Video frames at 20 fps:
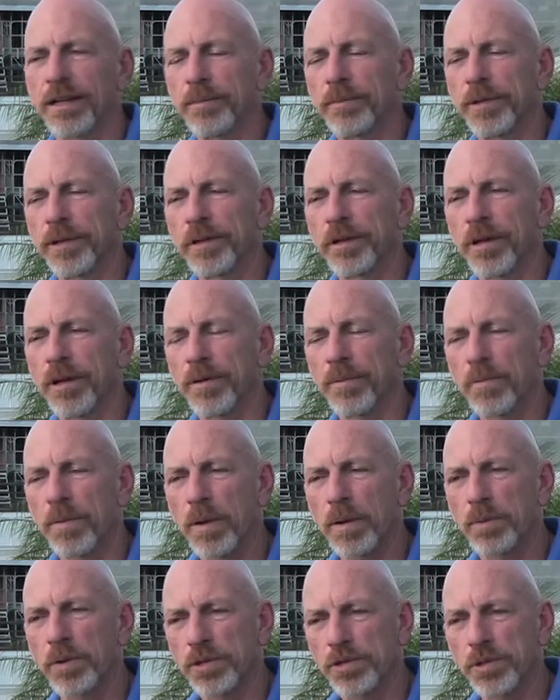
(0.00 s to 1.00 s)
In our
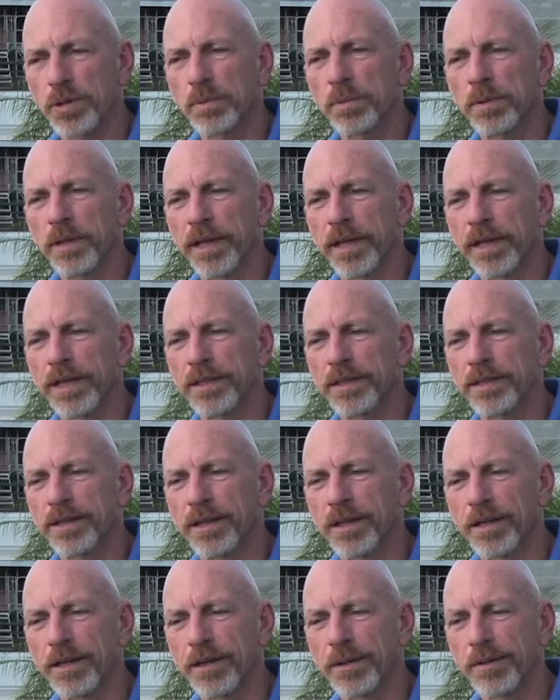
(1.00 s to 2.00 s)
original plan,
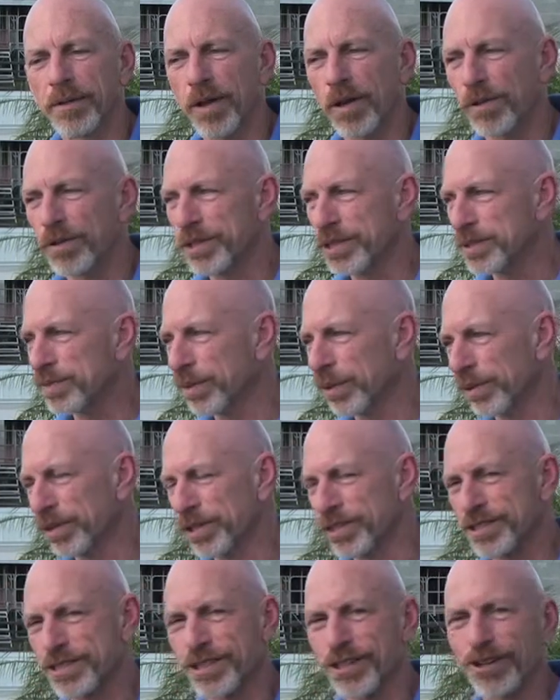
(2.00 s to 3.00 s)
all these
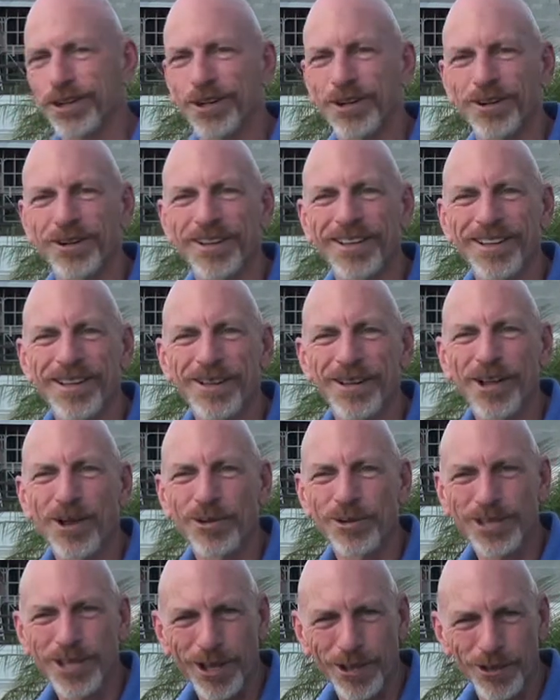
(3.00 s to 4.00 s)
buildings that are
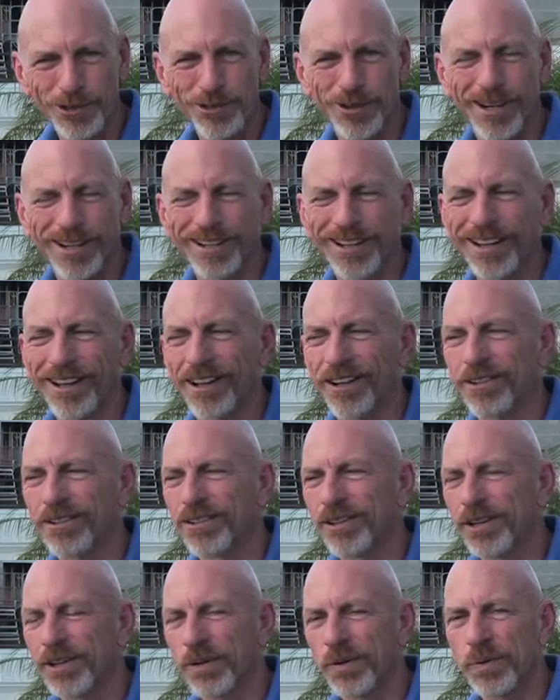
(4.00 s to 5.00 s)
hotels right now,
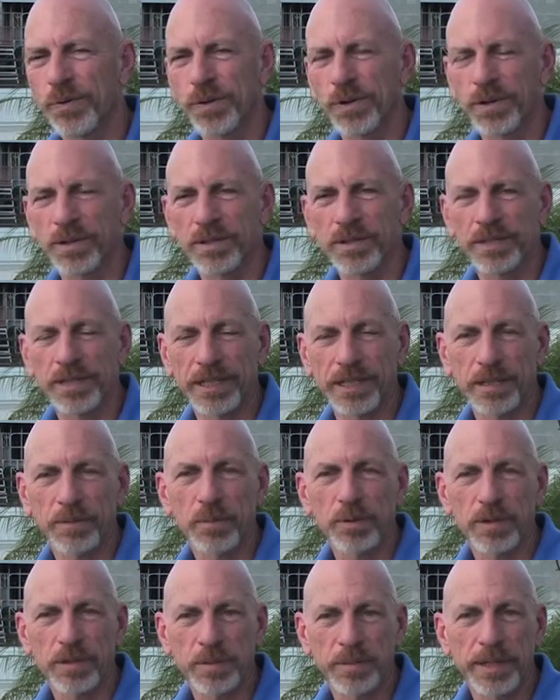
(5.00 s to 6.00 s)
we're leaning
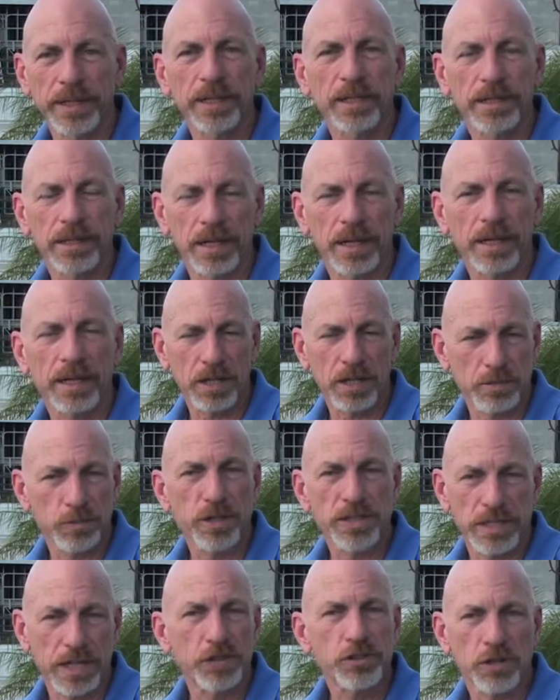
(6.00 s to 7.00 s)
more to be in
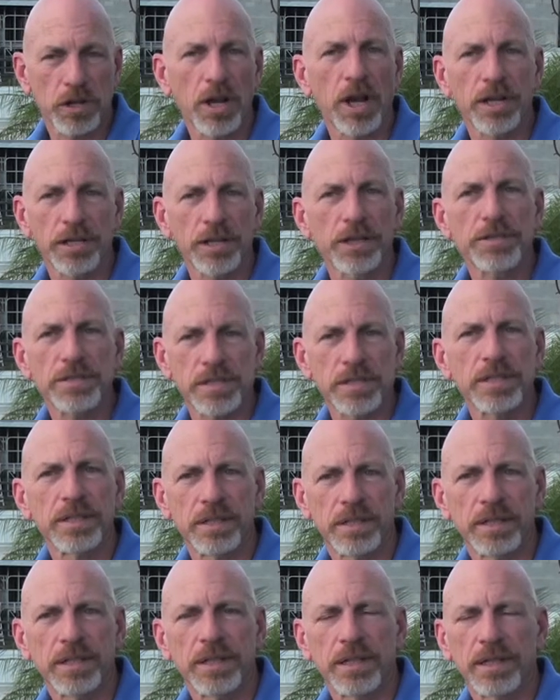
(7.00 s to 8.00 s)
residential condos.
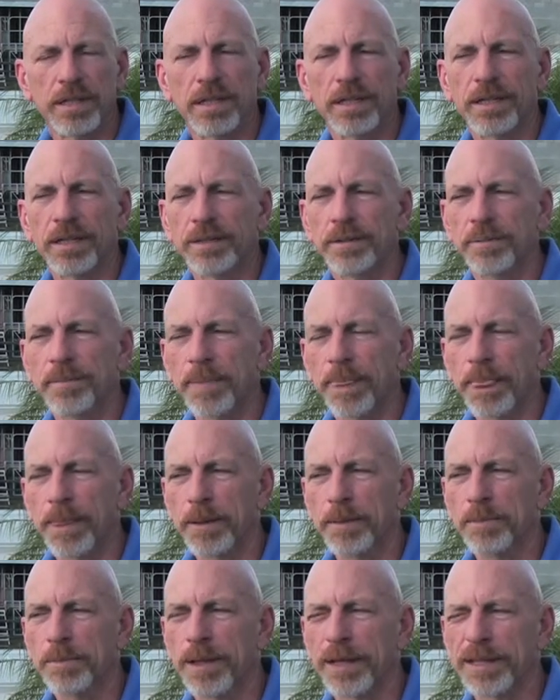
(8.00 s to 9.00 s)

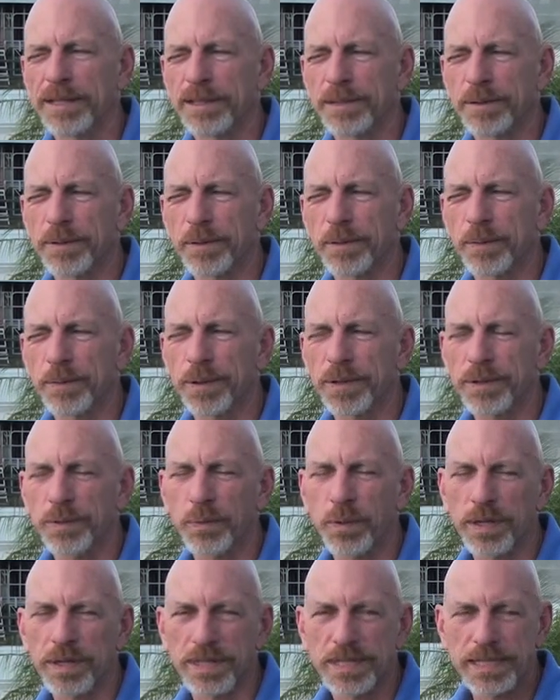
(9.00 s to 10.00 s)
But with
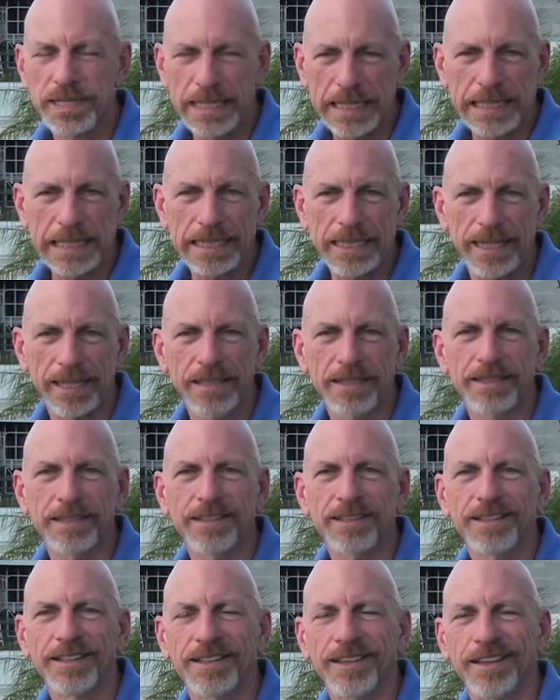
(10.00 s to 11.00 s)
what the city did
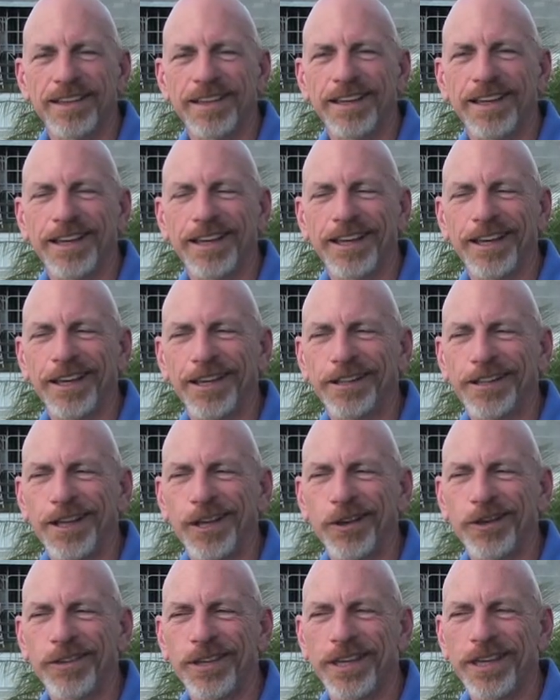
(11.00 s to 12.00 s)
and
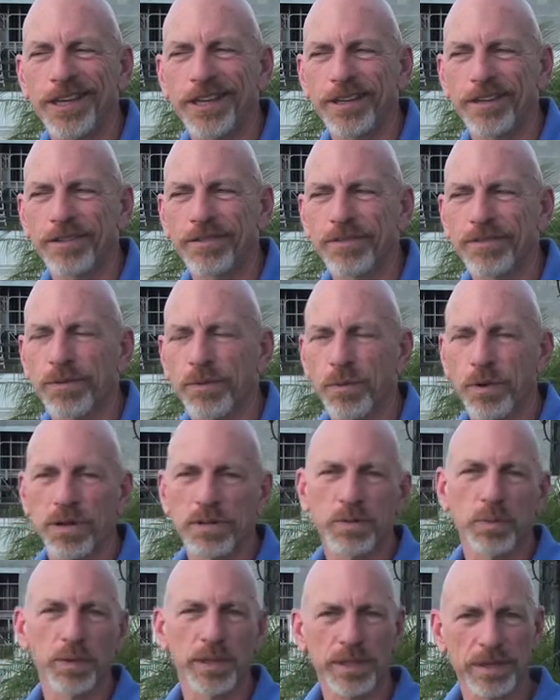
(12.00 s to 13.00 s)
how they have
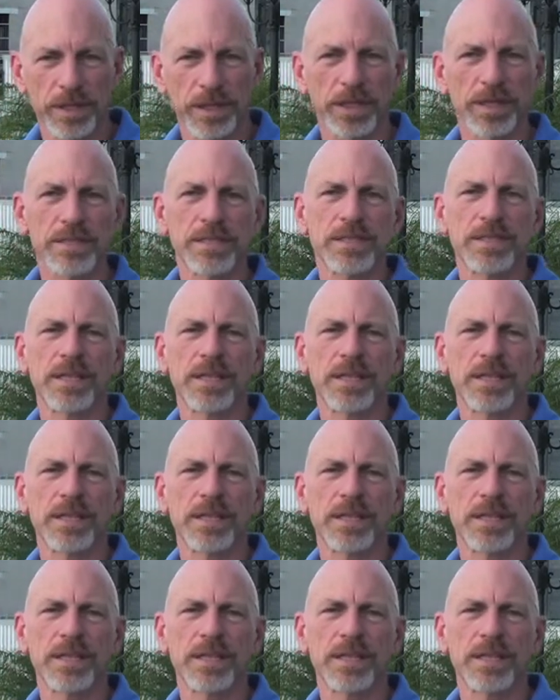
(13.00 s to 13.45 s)
worked with us